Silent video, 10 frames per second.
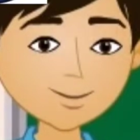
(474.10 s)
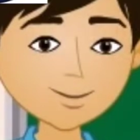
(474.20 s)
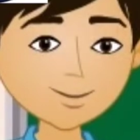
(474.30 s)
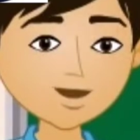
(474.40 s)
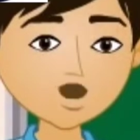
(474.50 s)

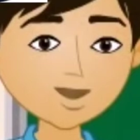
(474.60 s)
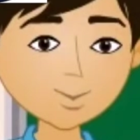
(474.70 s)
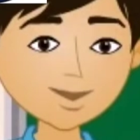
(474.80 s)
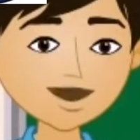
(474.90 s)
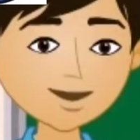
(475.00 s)
Now
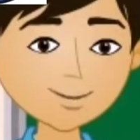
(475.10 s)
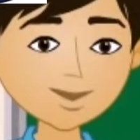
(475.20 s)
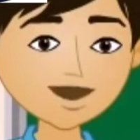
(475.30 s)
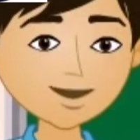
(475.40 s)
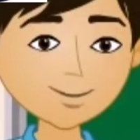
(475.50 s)

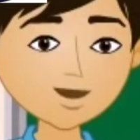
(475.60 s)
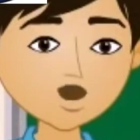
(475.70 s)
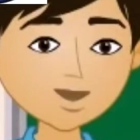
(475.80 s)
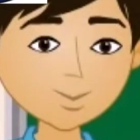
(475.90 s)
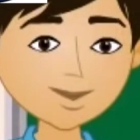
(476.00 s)
substitute the
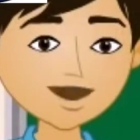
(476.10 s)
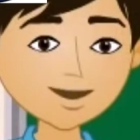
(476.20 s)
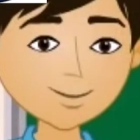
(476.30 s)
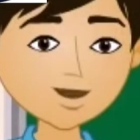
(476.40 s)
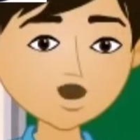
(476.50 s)
values
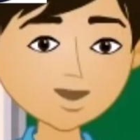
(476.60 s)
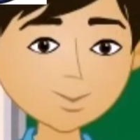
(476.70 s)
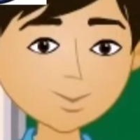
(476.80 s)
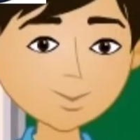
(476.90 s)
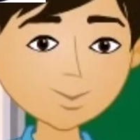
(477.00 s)
in this
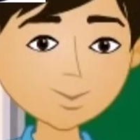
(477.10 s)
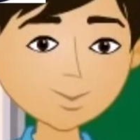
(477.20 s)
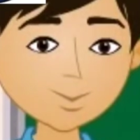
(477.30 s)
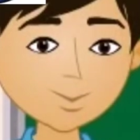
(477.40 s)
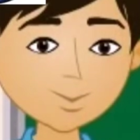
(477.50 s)
formula.
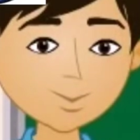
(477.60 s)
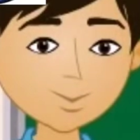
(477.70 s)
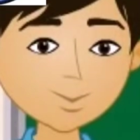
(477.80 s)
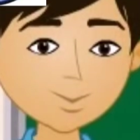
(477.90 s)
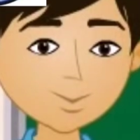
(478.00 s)

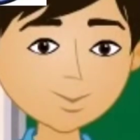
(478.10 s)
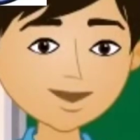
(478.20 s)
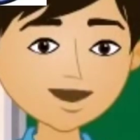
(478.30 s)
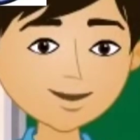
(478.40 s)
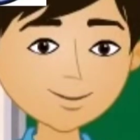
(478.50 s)

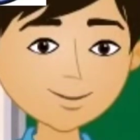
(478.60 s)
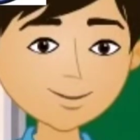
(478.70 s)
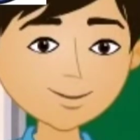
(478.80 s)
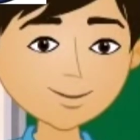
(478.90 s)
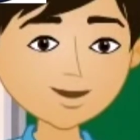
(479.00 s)
So,
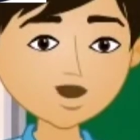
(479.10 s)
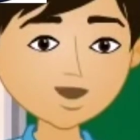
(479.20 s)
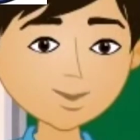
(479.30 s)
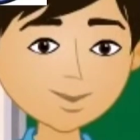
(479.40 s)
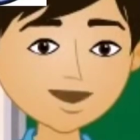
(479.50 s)
2
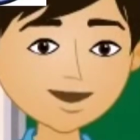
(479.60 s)
into